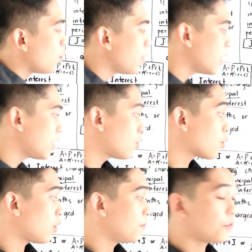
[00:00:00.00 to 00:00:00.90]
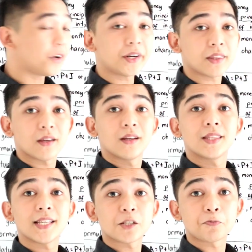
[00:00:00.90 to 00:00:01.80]
We need to convert
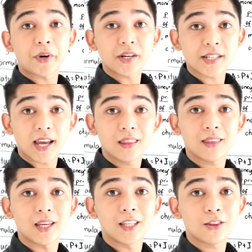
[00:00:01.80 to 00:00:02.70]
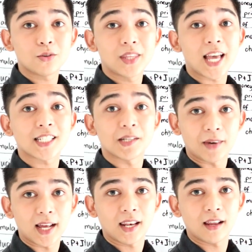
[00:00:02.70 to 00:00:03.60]
this percent into
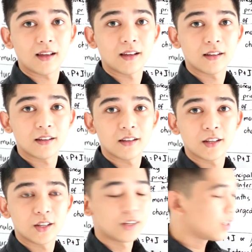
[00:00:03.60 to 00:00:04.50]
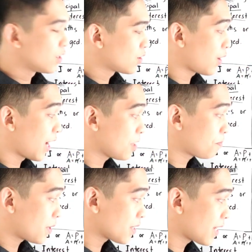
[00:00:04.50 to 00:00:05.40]
decimal. So
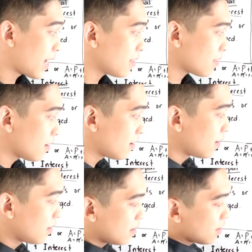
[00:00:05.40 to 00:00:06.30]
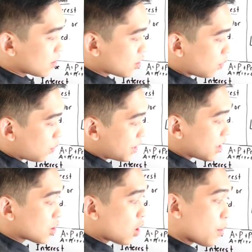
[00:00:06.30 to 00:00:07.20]
8%. So we're
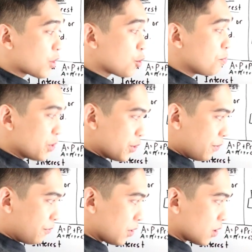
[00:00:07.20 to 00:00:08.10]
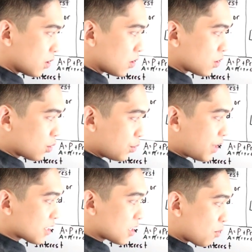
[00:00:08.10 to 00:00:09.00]
just going to move 2
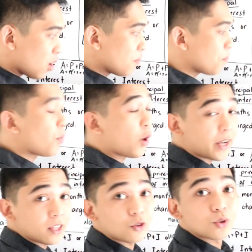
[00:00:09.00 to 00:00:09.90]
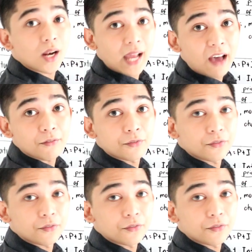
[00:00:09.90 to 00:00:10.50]
decimal point to the left.